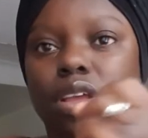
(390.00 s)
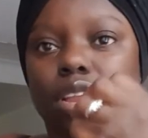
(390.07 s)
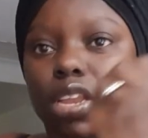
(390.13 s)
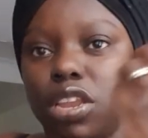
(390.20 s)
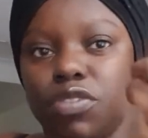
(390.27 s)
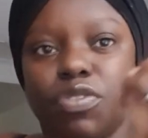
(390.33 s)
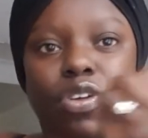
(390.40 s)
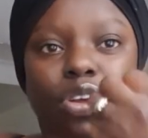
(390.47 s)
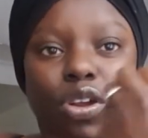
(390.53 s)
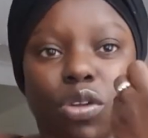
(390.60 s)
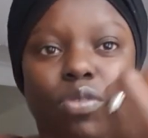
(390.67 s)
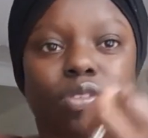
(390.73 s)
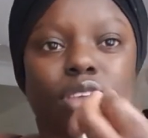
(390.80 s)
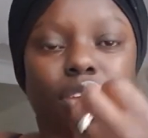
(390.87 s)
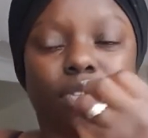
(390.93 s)
different
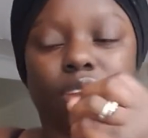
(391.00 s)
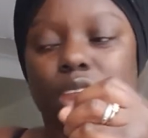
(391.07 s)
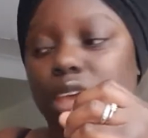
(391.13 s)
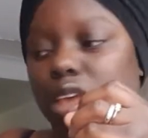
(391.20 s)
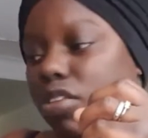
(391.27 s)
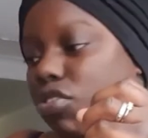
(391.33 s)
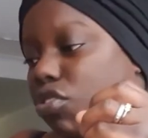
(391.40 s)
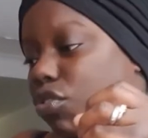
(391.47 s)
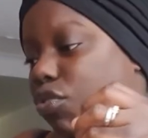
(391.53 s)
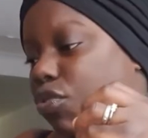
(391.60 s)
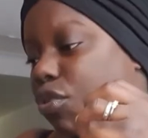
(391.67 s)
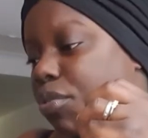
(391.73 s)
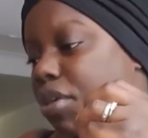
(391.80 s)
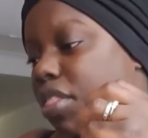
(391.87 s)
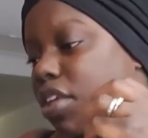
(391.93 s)
clothes every day. So for
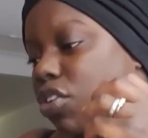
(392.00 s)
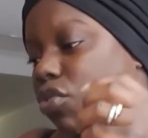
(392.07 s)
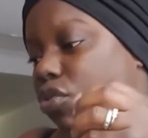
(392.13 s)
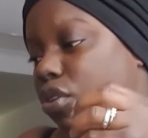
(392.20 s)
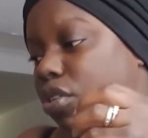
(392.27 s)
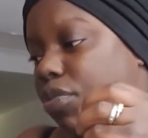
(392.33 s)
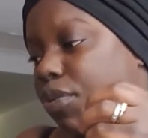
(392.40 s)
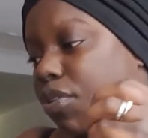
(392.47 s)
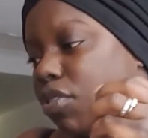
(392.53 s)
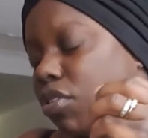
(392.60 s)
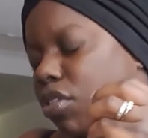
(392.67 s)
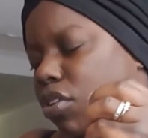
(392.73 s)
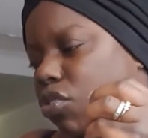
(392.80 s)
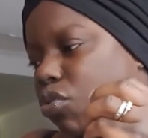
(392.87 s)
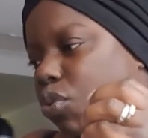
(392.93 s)
me, especially
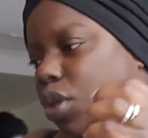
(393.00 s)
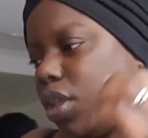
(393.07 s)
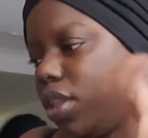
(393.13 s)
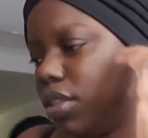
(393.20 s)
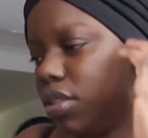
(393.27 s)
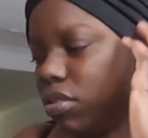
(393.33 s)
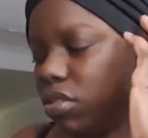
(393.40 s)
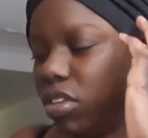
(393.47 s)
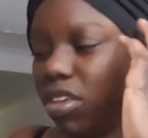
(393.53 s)
the twins,